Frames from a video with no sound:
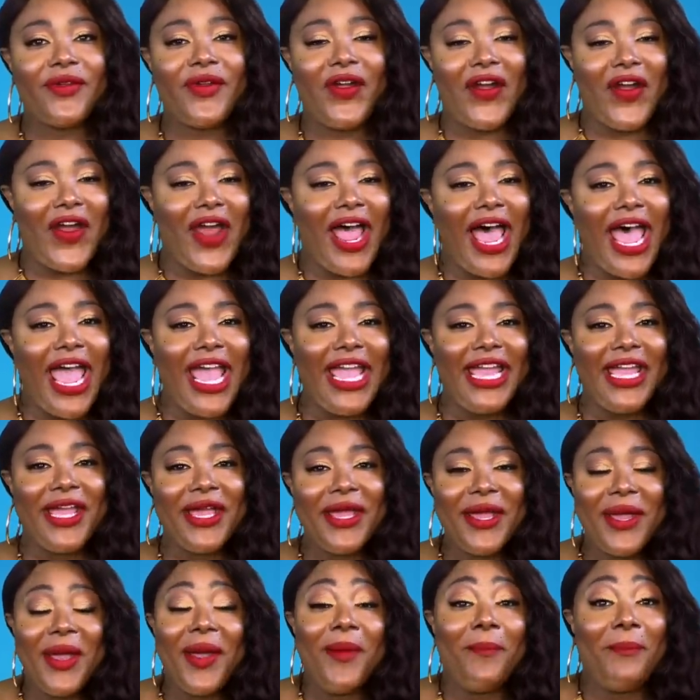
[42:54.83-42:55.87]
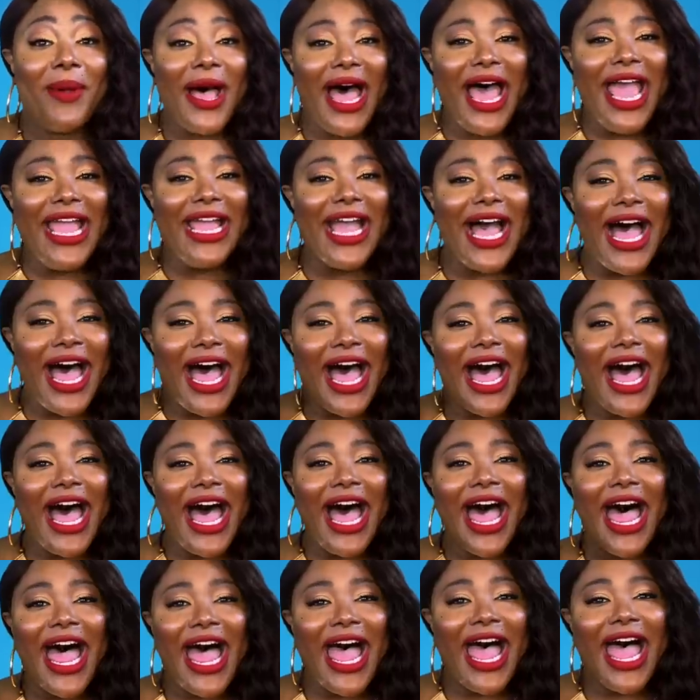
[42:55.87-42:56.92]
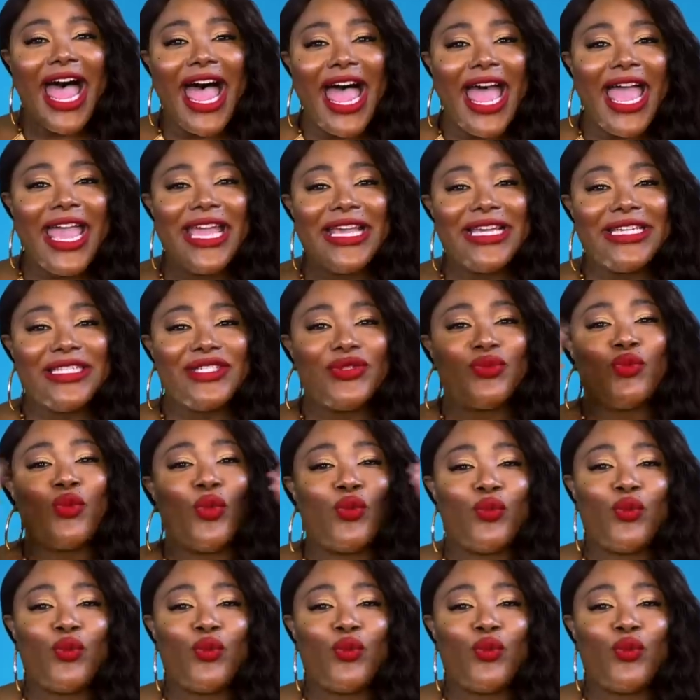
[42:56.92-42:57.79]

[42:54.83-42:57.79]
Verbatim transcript: All right. Bye, guys!